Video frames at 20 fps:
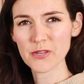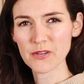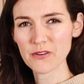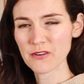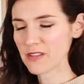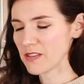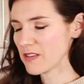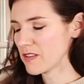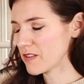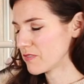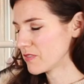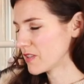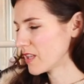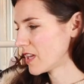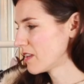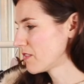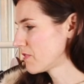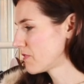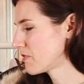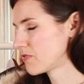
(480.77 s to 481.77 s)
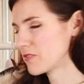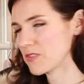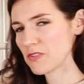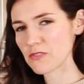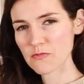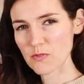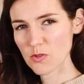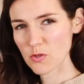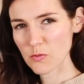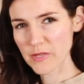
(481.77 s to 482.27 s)
period of life, do you
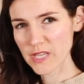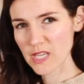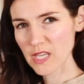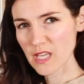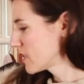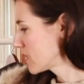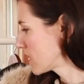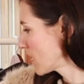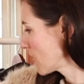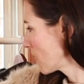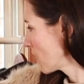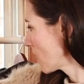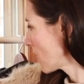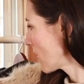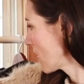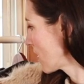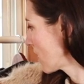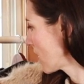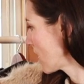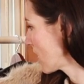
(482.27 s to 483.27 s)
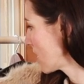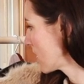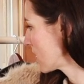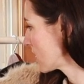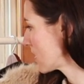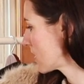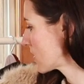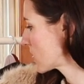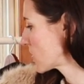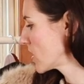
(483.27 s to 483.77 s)
feel me? So the,
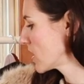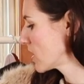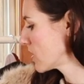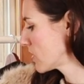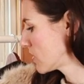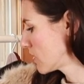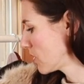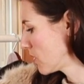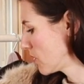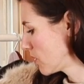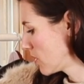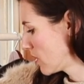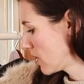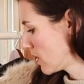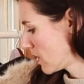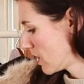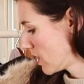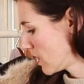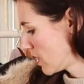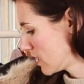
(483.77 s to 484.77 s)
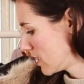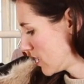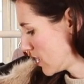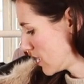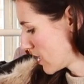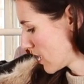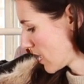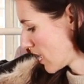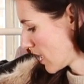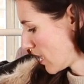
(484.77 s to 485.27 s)
the chicitude
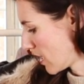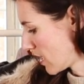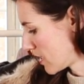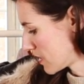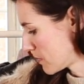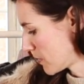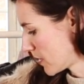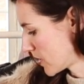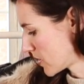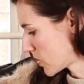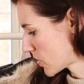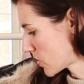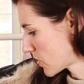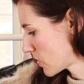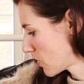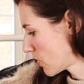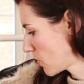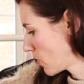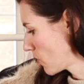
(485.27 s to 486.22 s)
didn't get as much